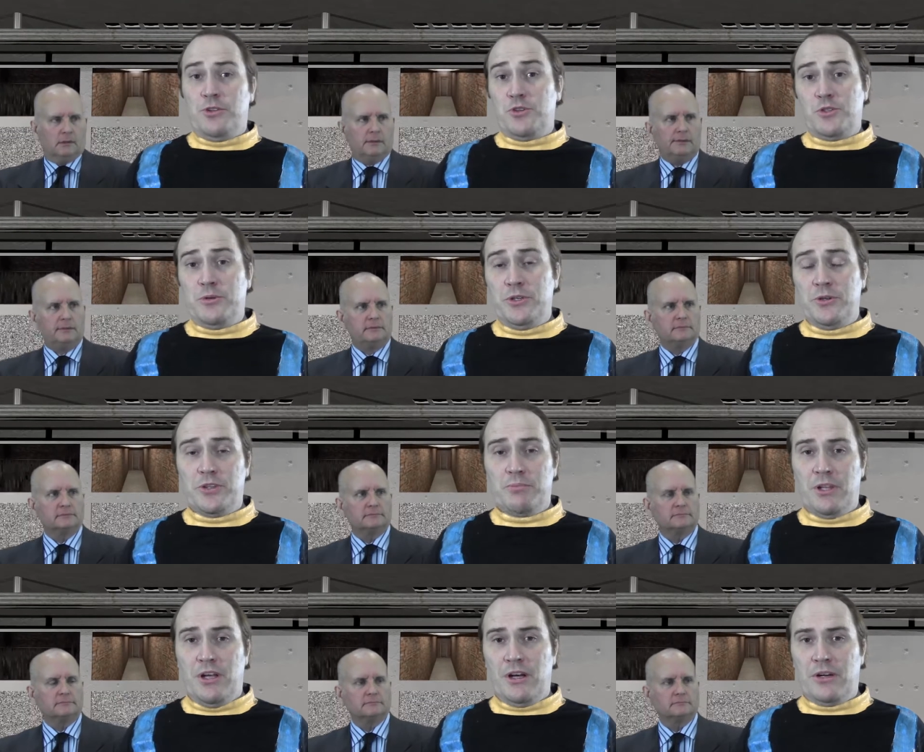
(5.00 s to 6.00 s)
Speaker 1: for those who are new to the
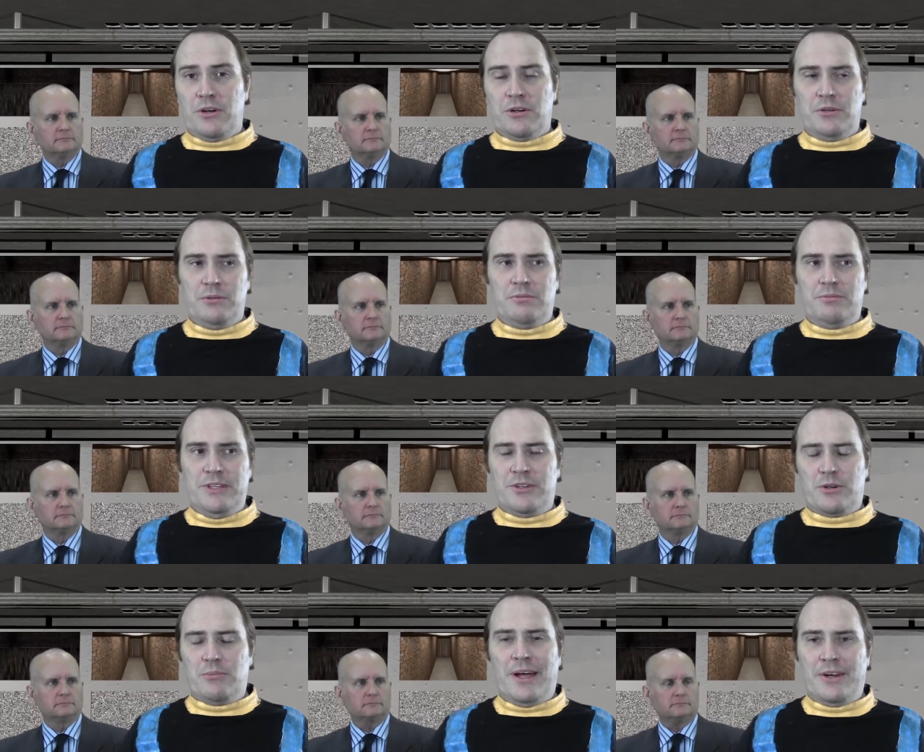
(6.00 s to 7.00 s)
blog or who need a
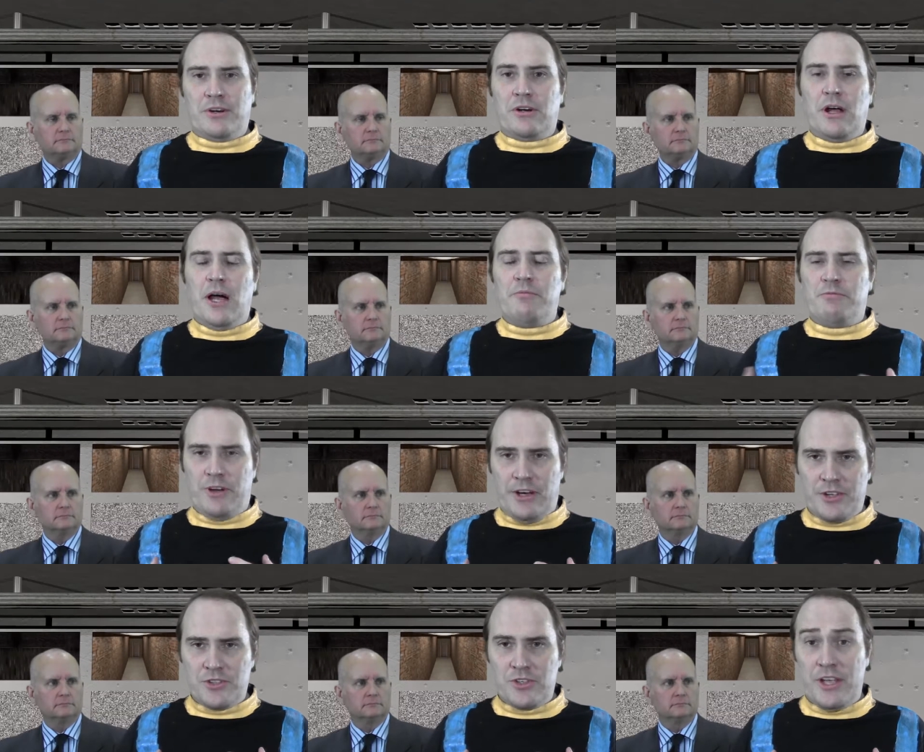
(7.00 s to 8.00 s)
reminder, I'm
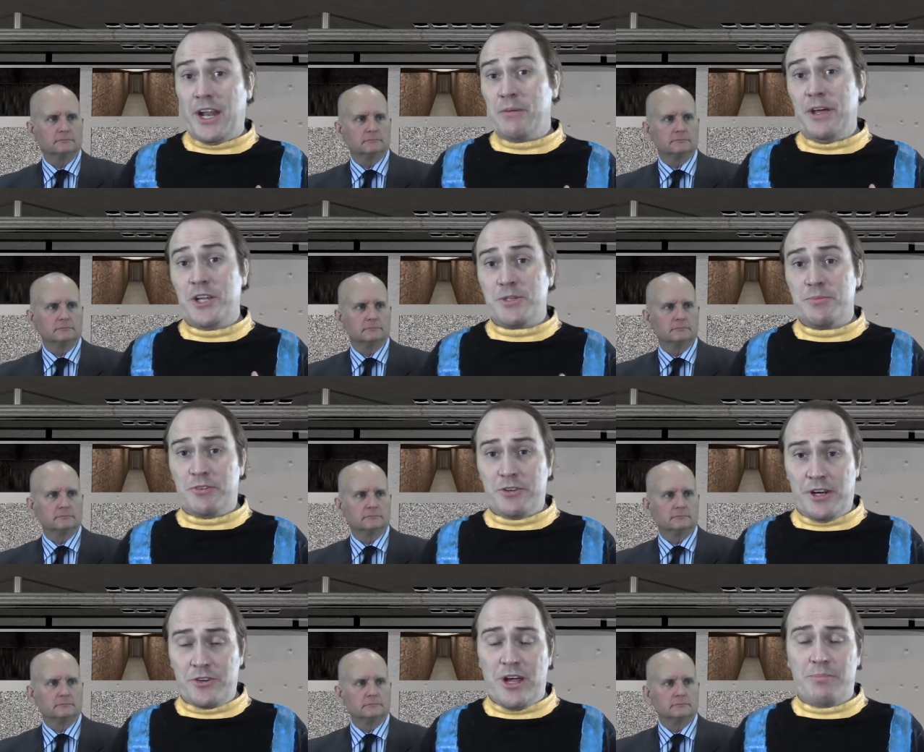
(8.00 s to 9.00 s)
Fox, and I'm a henchman for
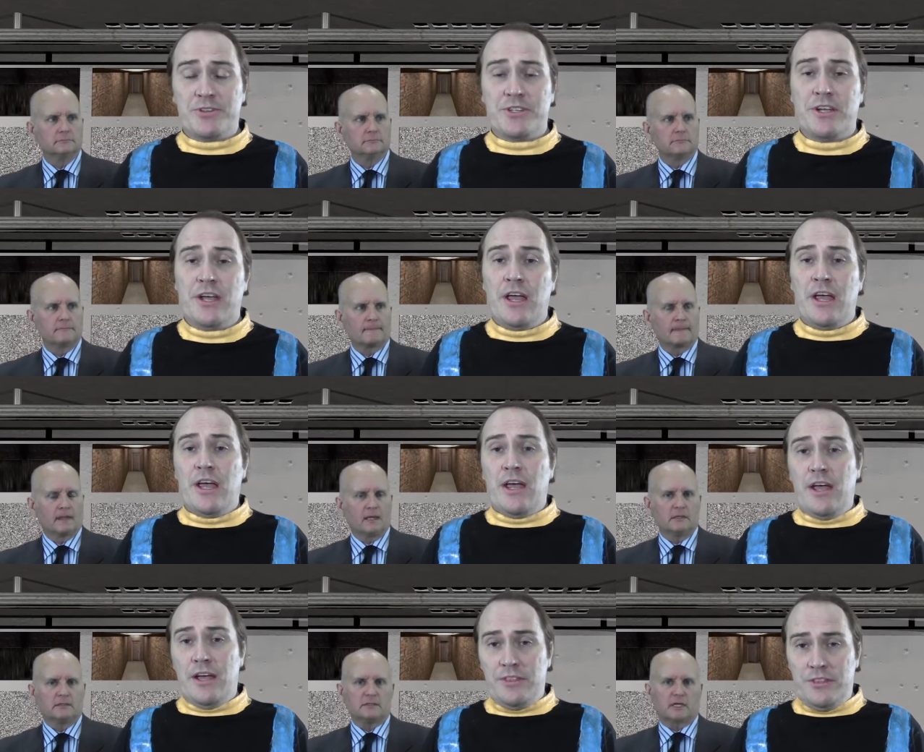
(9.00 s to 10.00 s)
Dr. Apogee.
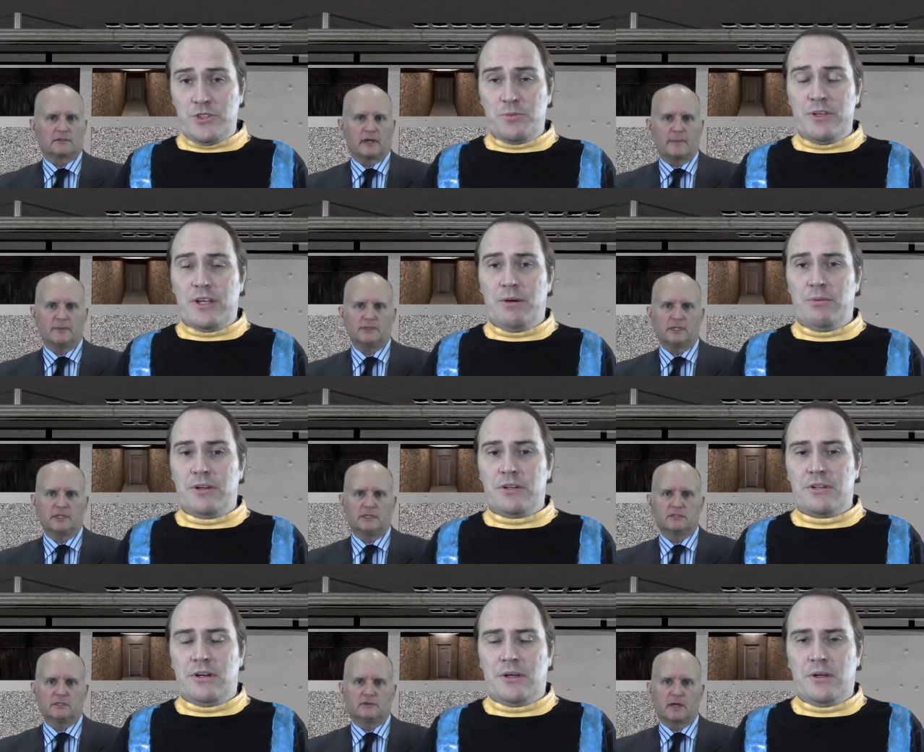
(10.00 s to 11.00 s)
And Dr. this Apogee week I want to
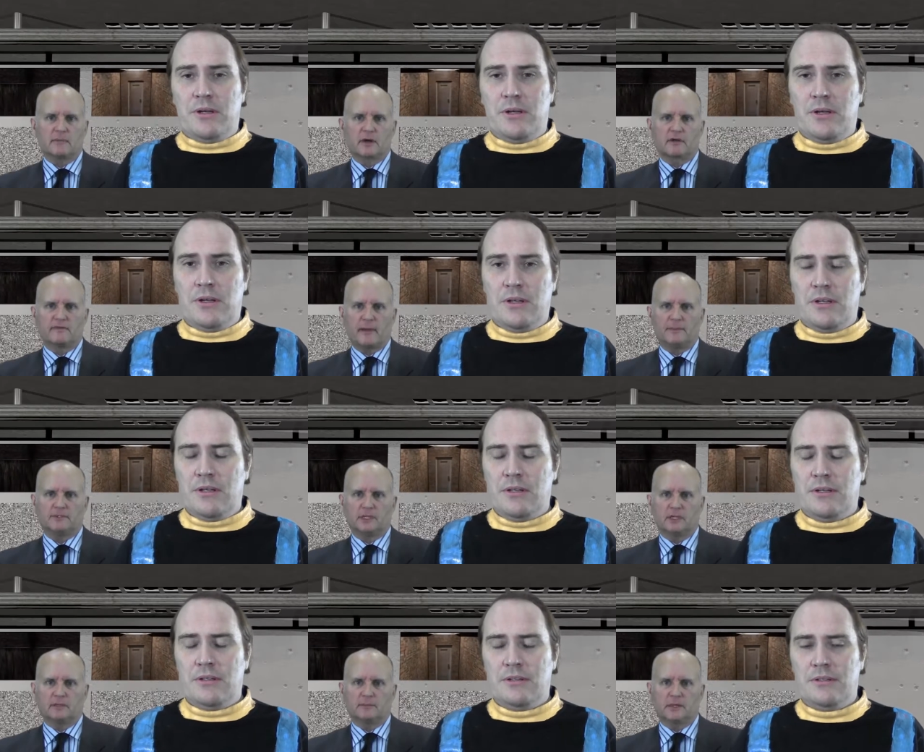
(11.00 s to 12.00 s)
is talk... a
Speaker 2: trademark of Apogee
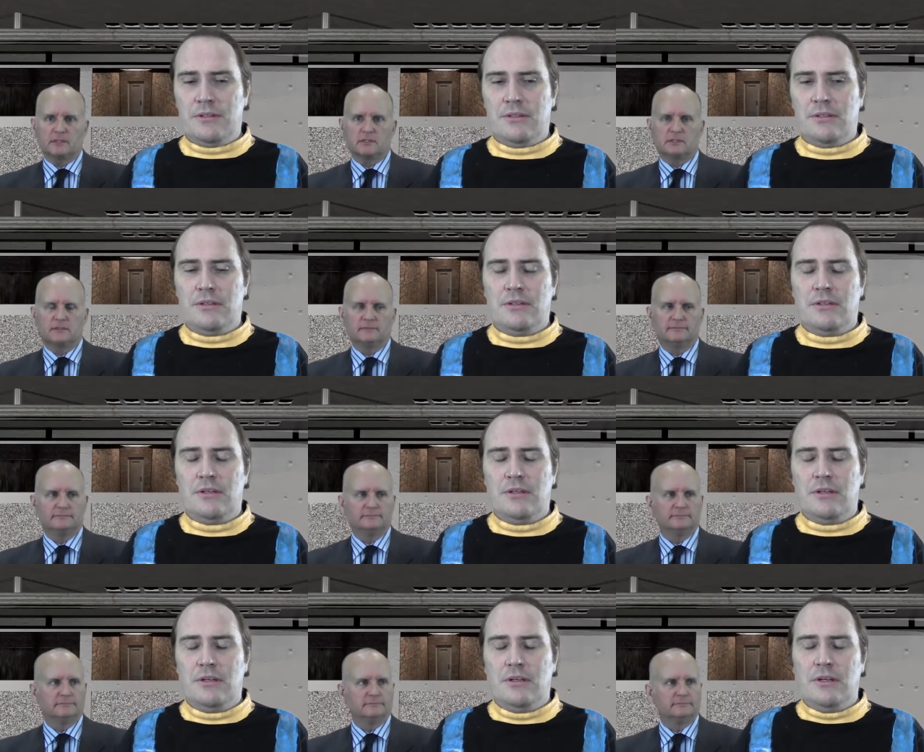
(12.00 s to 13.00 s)
Enterprises.
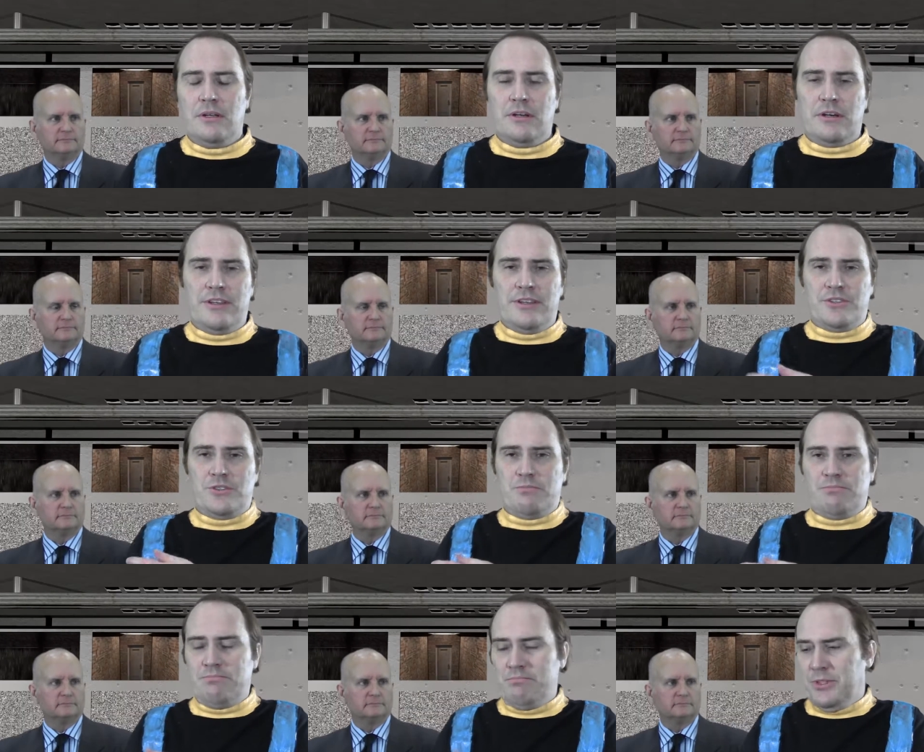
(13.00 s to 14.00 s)
Speaker 1: Okay, that's
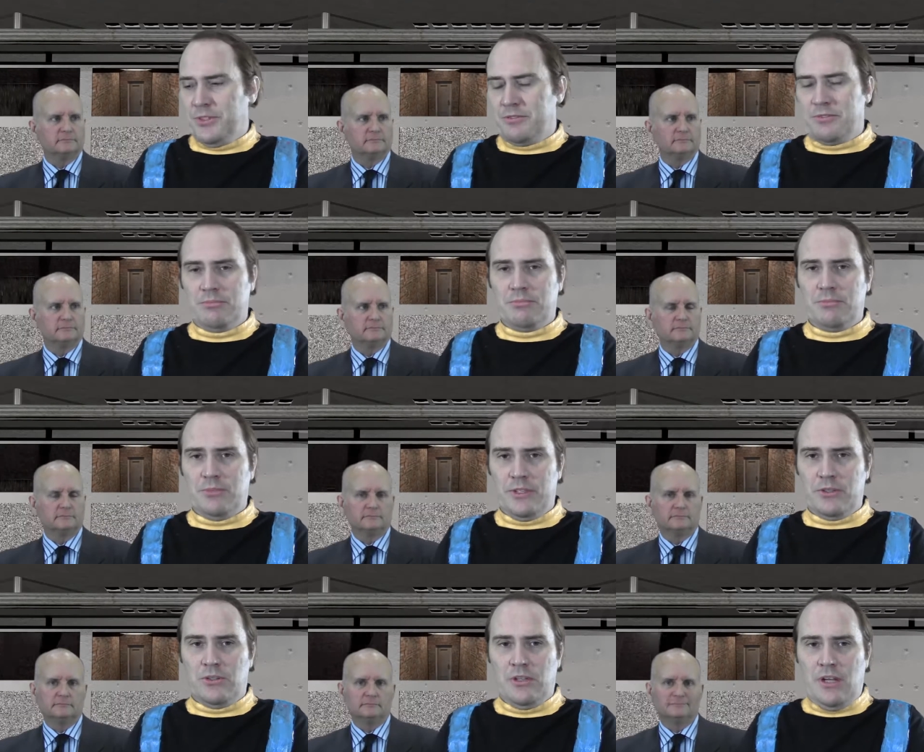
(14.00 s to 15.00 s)
milked from
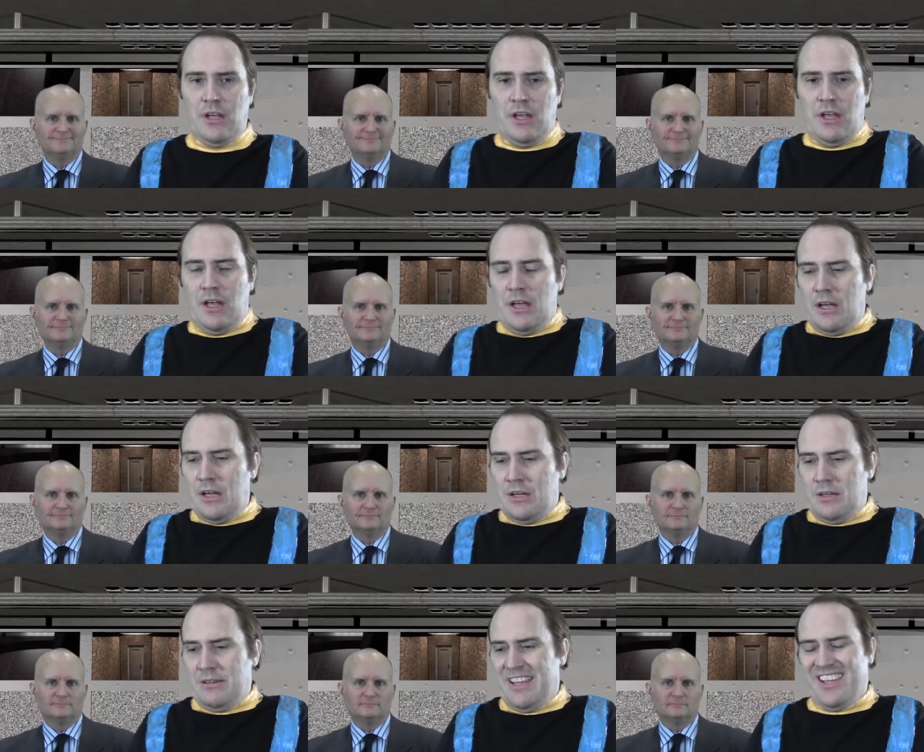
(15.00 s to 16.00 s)
legal.
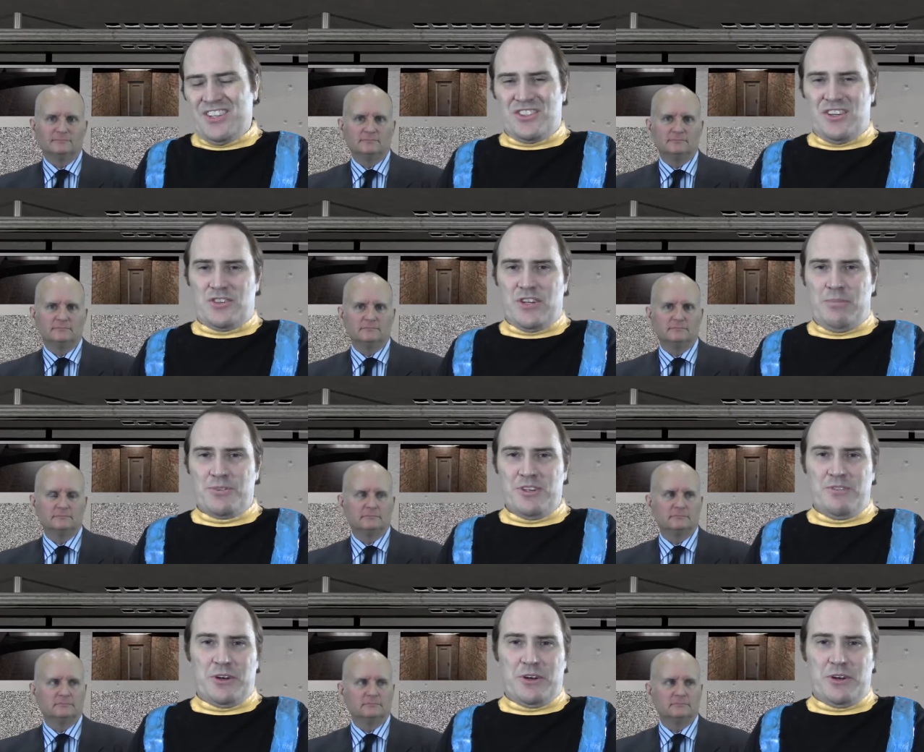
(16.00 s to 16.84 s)
Uh, I guess Dr. Apogee